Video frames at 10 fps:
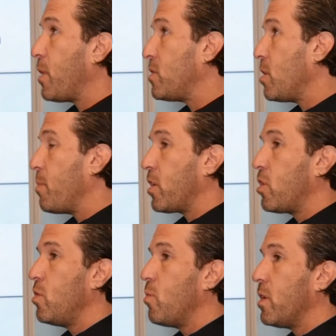I'd say by
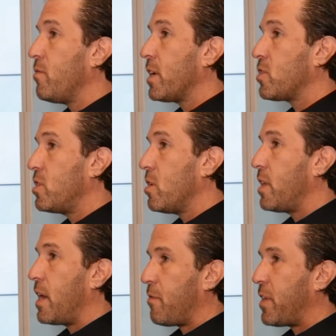Q1 of next year,
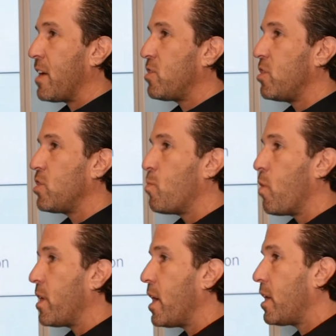they'd have to answer this
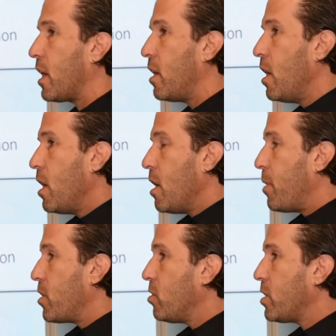more than I can,
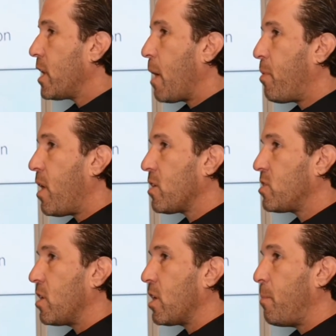but you're looking at
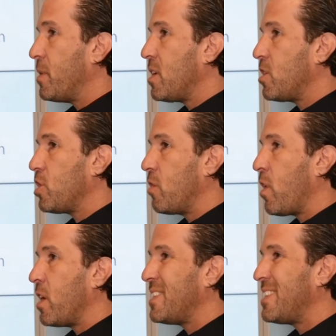products that are going to potentially
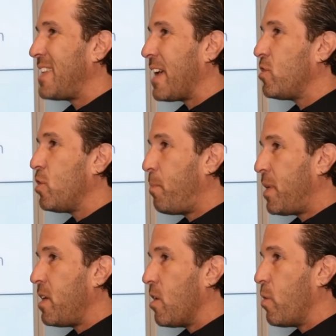run on standard
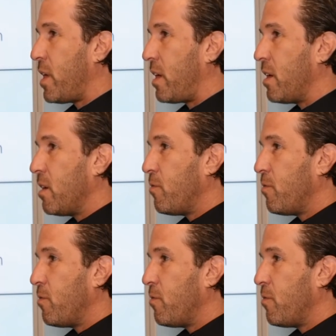PoE.